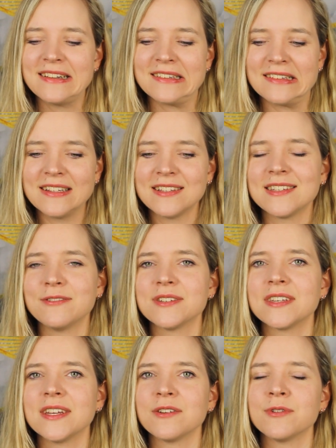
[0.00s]
Ugh, that
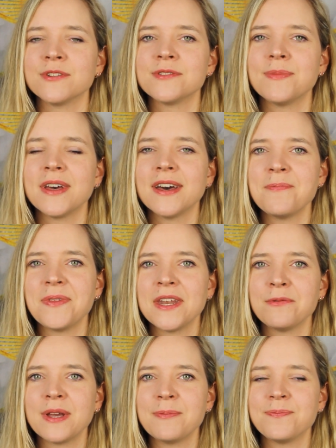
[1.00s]
was kind of gross.
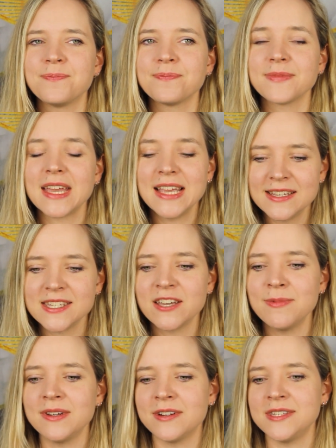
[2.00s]
Anyway, yes,
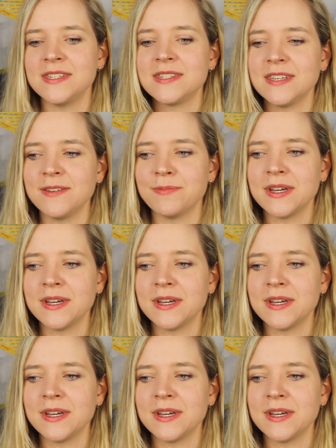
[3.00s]
I've been artistic